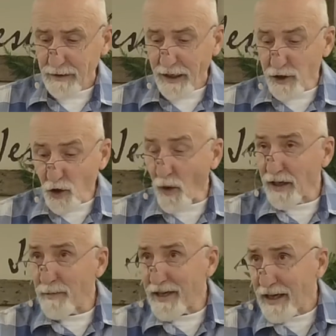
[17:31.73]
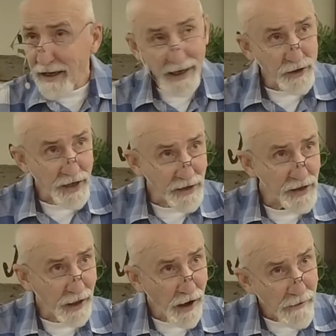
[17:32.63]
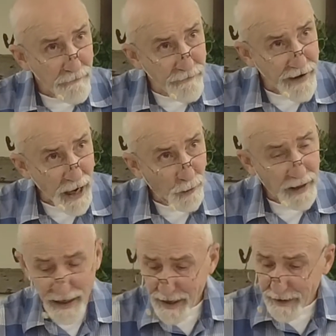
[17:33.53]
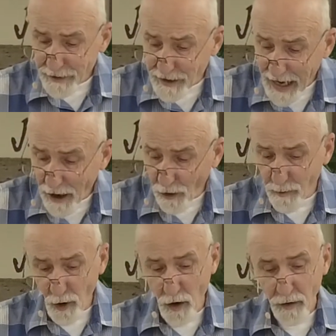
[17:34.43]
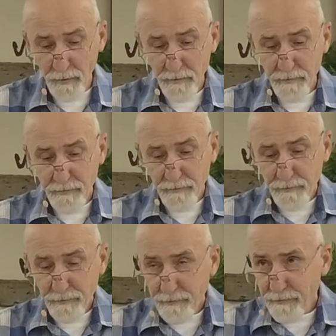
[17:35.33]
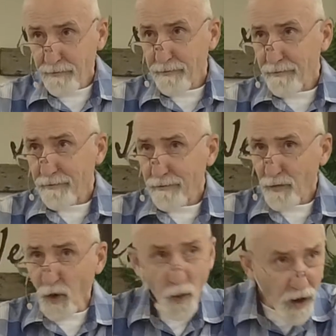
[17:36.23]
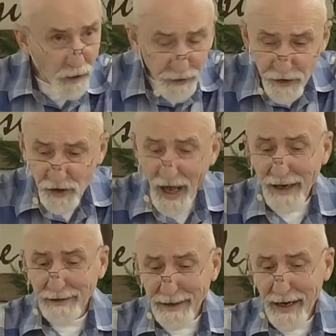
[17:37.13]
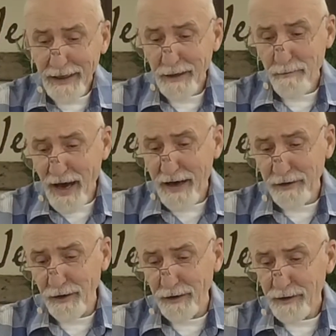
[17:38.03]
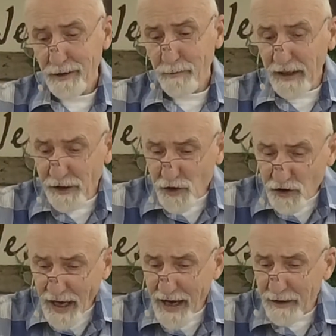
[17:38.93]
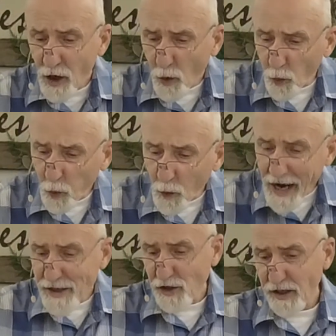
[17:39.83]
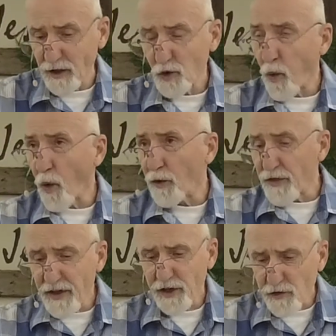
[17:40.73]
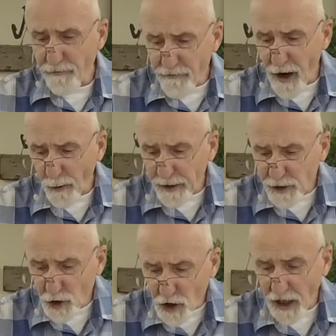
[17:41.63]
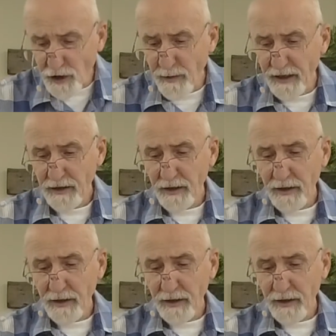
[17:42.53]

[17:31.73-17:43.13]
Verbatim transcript: It's going to be, it says here, very terrible. The world is not getting better but instead racing toward this very judgment